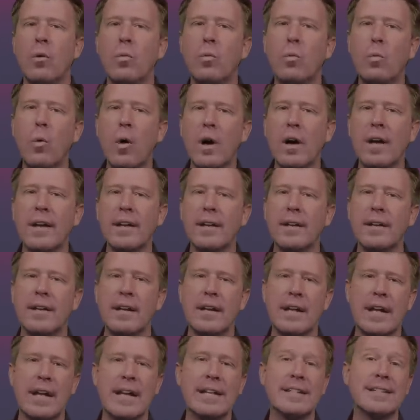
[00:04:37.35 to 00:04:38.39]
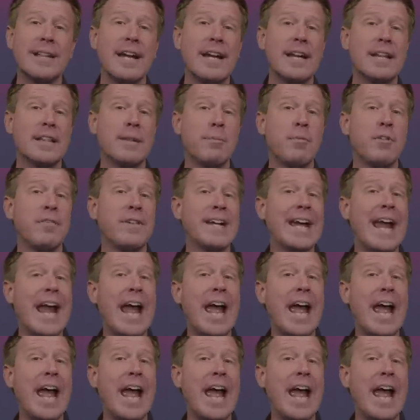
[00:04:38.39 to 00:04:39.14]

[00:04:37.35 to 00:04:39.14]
One is like the movie